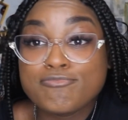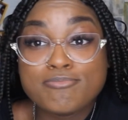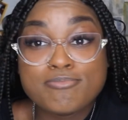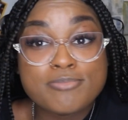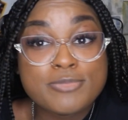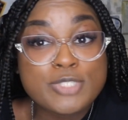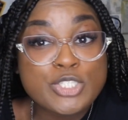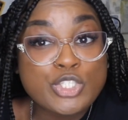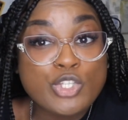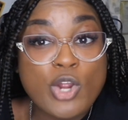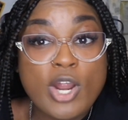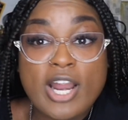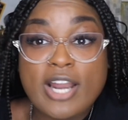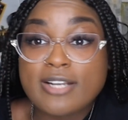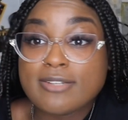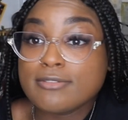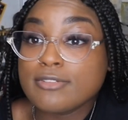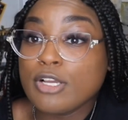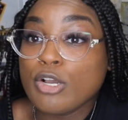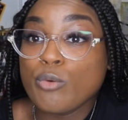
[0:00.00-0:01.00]

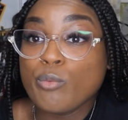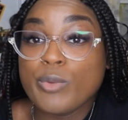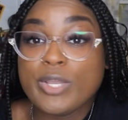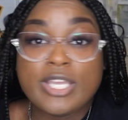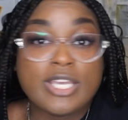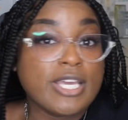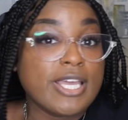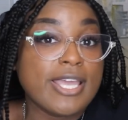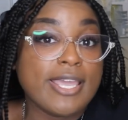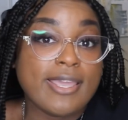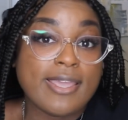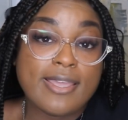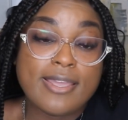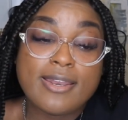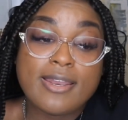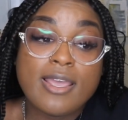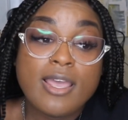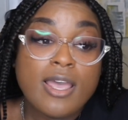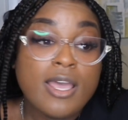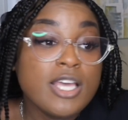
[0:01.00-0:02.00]
start a week ahead.
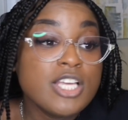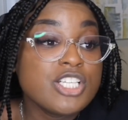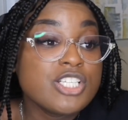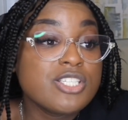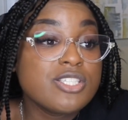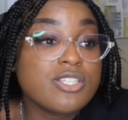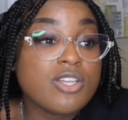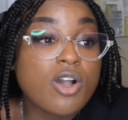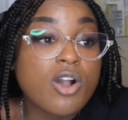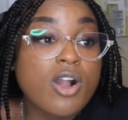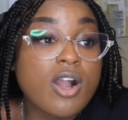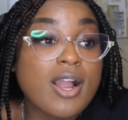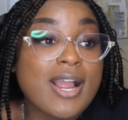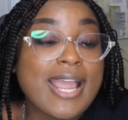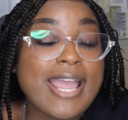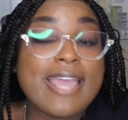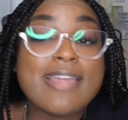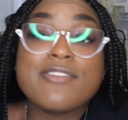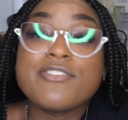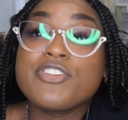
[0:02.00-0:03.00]
Start,
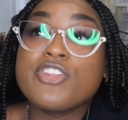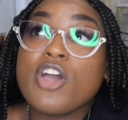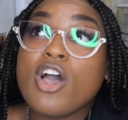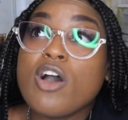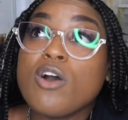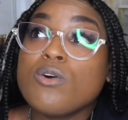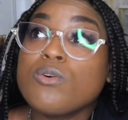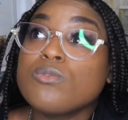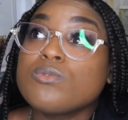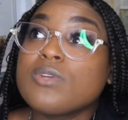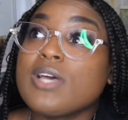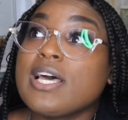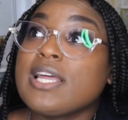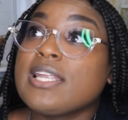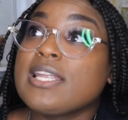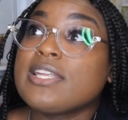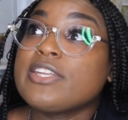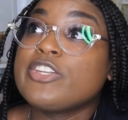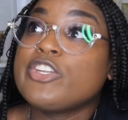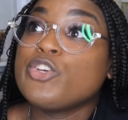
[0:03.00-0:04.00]
and
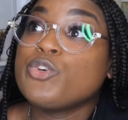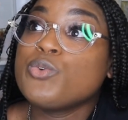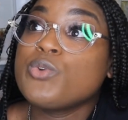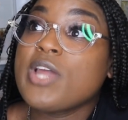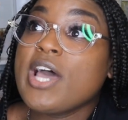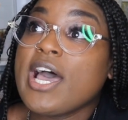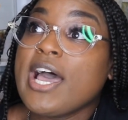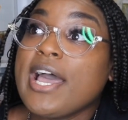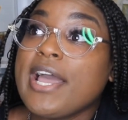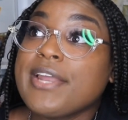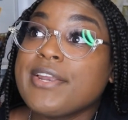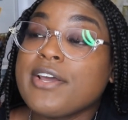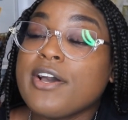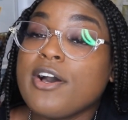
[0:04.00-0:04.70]
do not